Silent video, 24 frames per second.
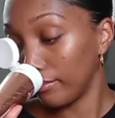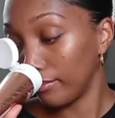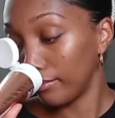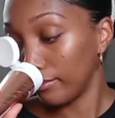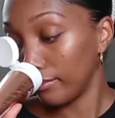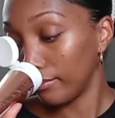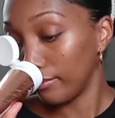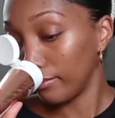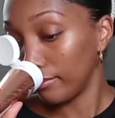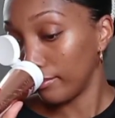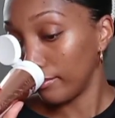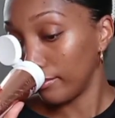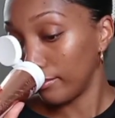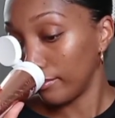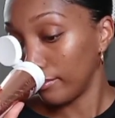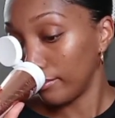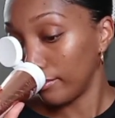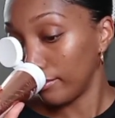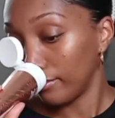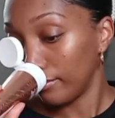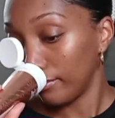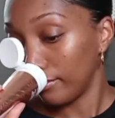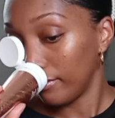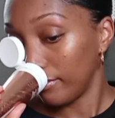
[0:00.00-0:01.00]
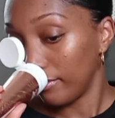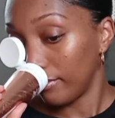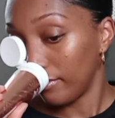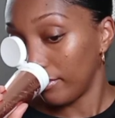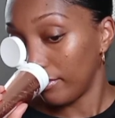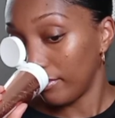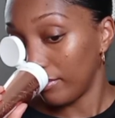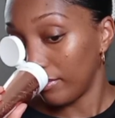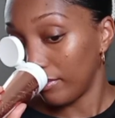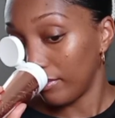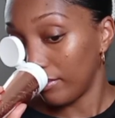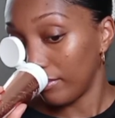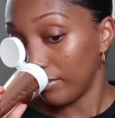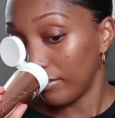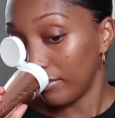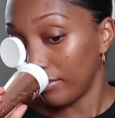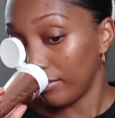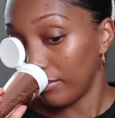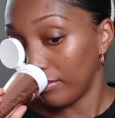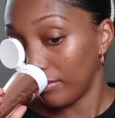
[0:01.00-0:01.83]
Nobody speaks.